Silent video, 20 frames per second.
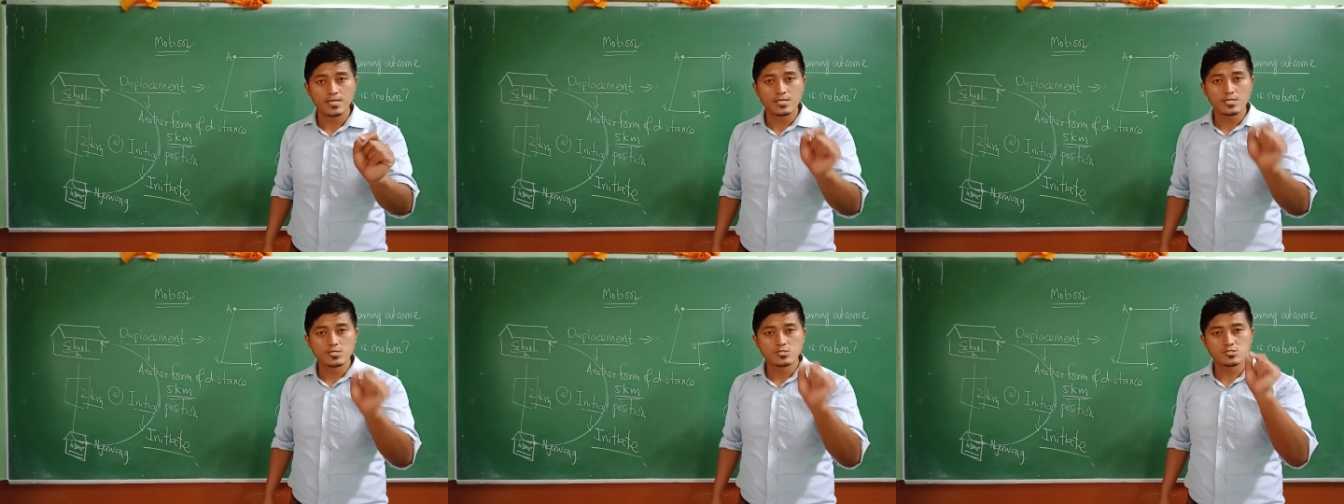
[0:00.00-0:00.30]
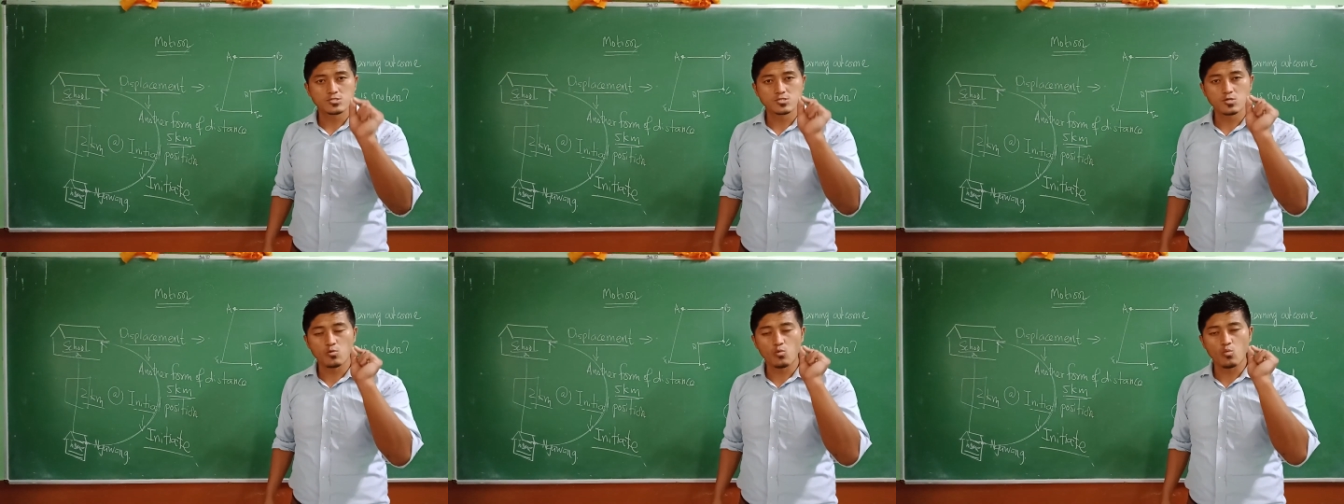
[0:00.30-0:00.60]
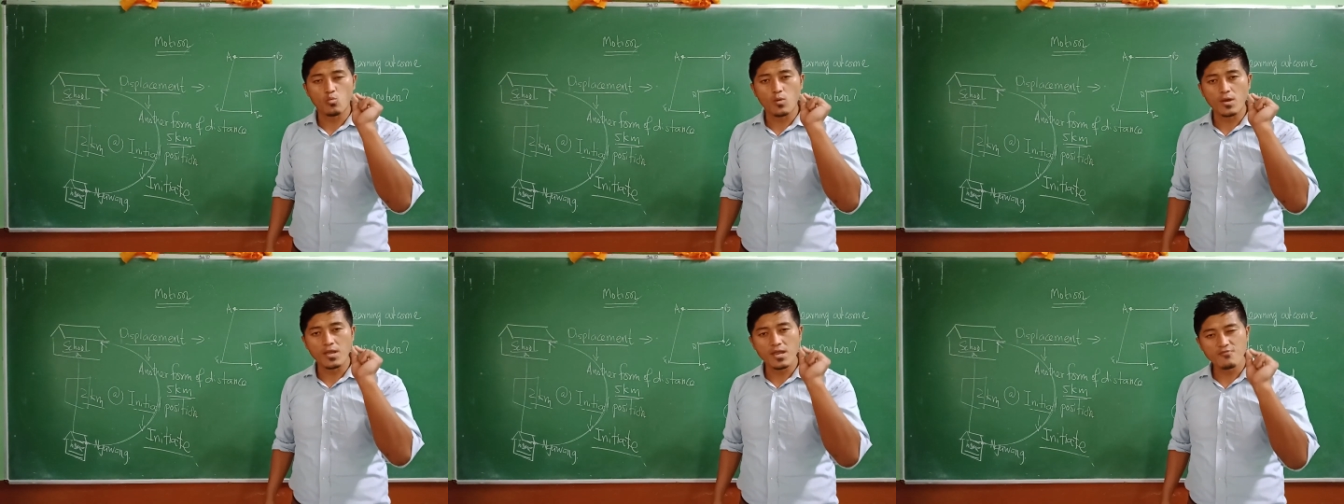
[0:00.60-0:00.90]
So
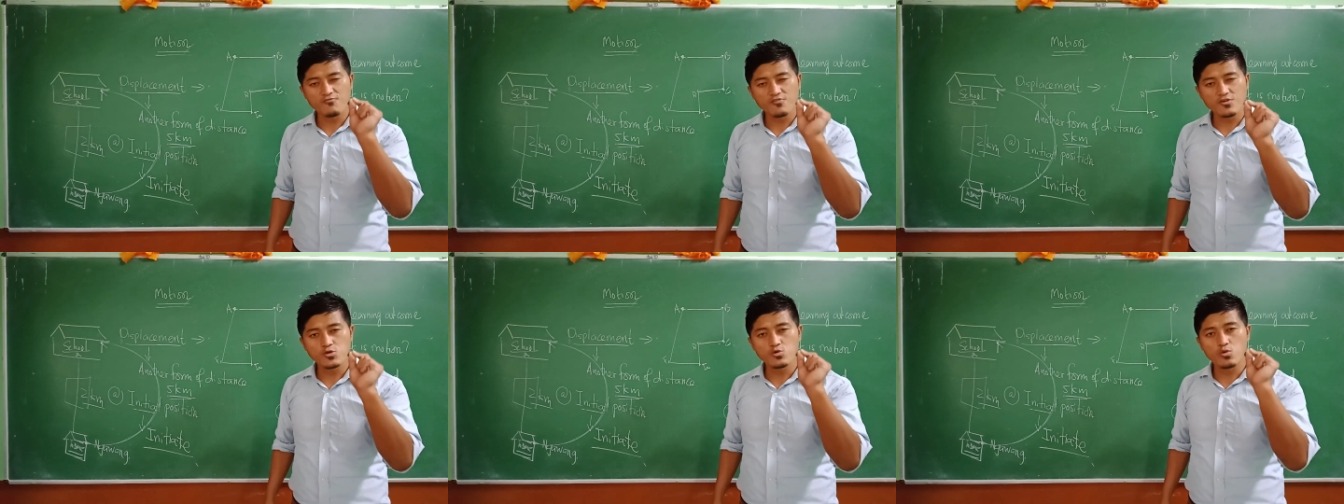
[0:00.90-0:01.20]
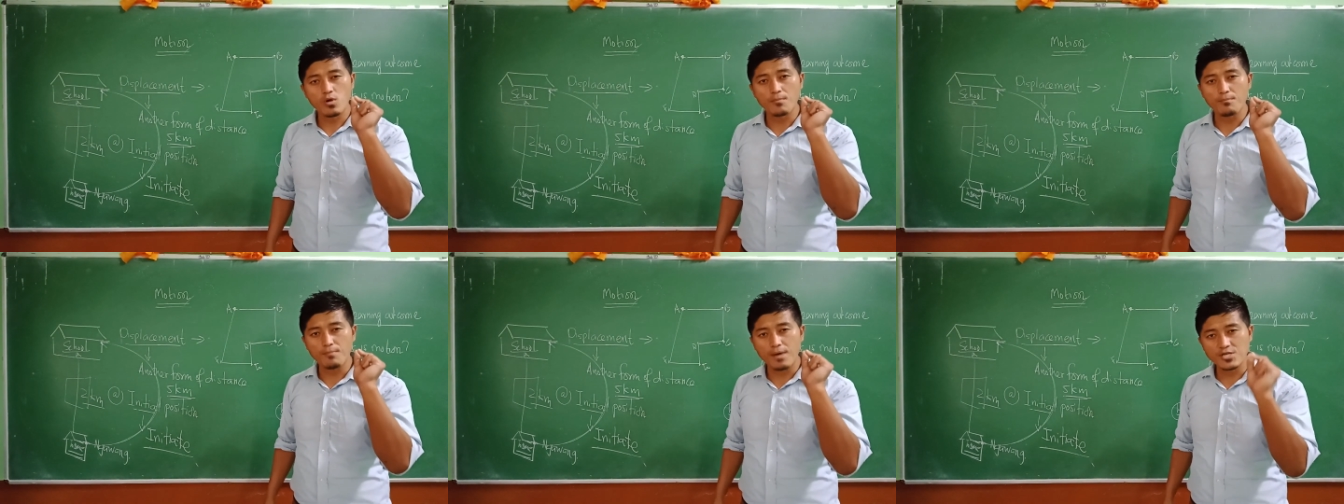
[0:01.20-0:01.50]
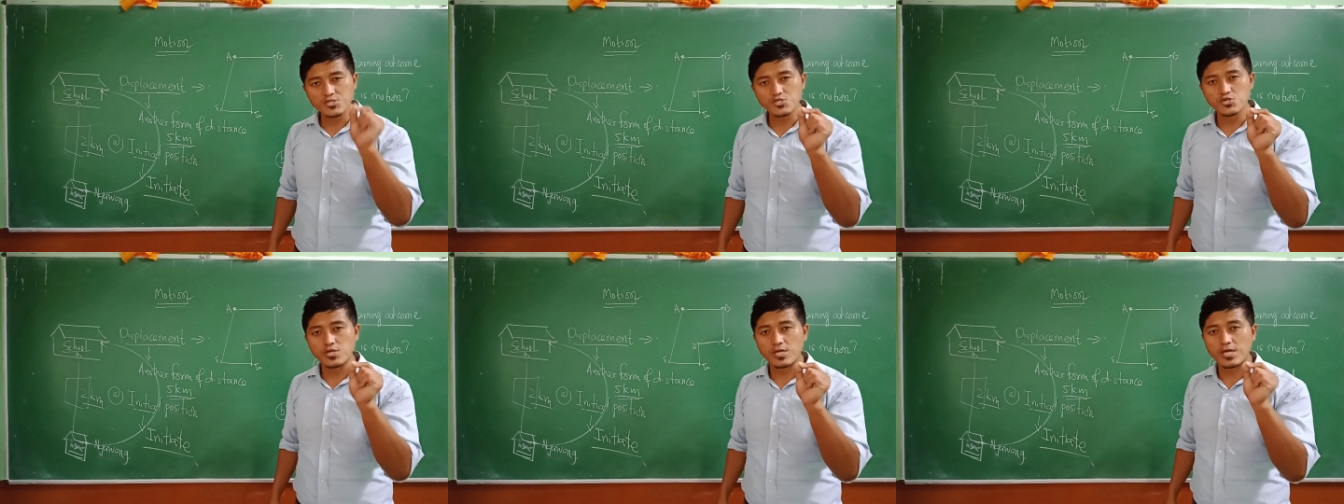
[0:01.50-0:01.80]
whenever you are
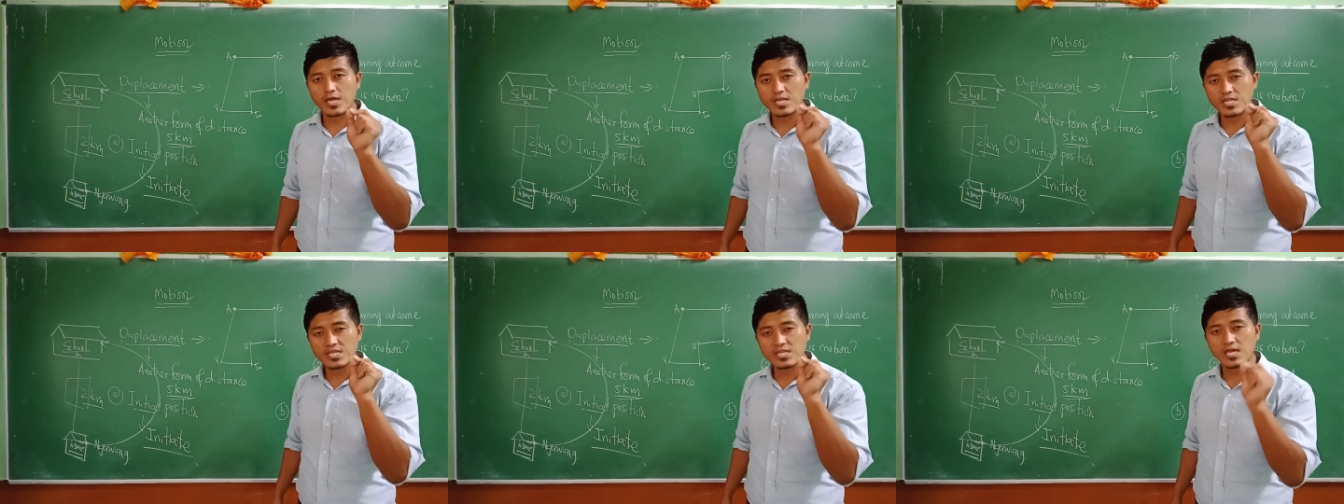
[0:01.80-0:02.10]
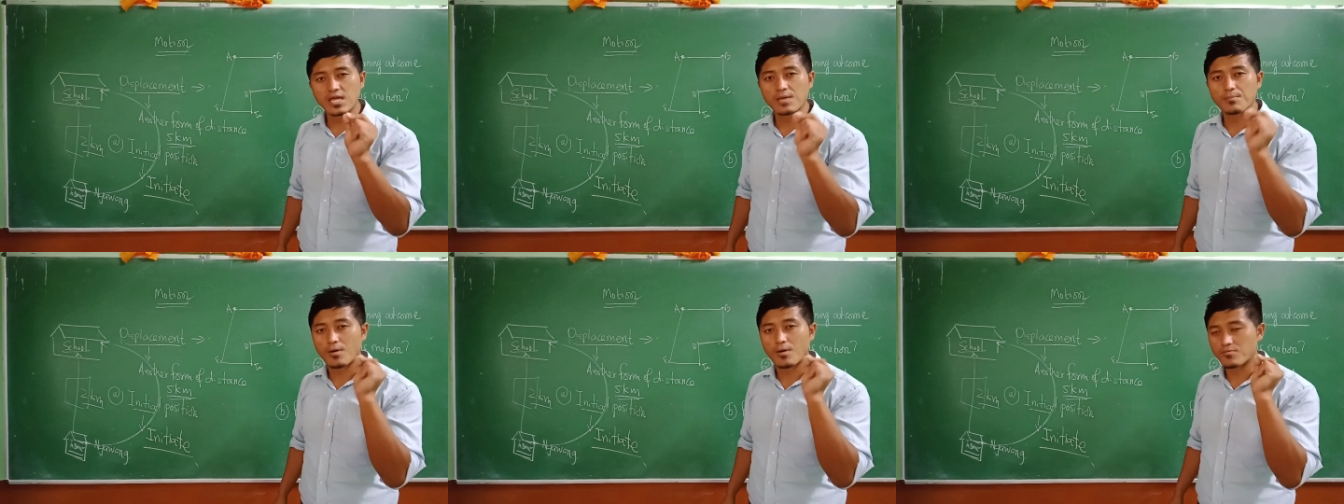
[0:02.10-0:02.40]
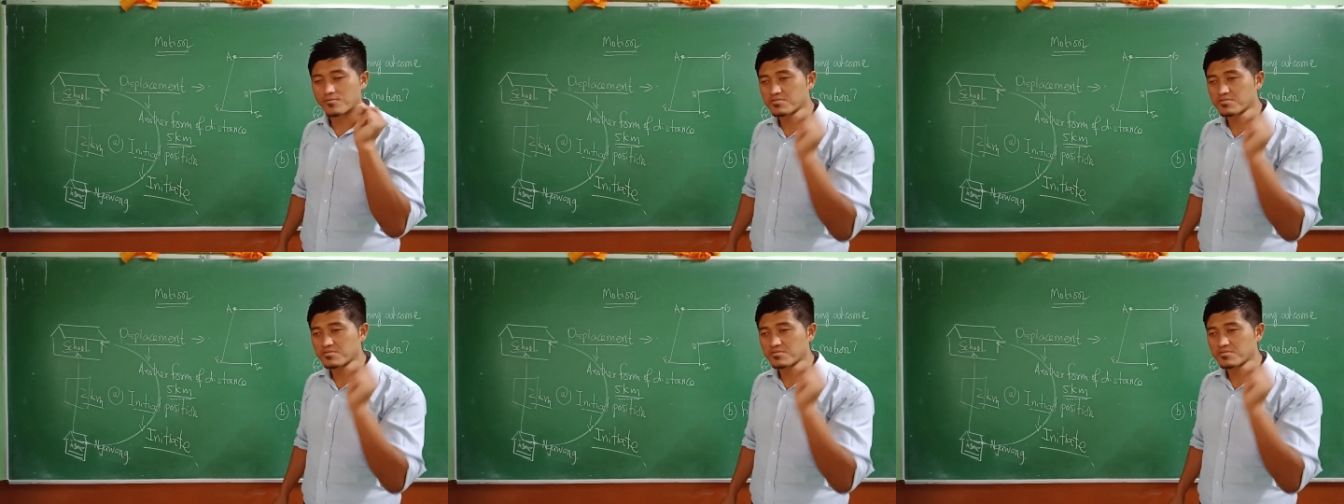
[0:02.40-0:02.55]
mentioning anything about the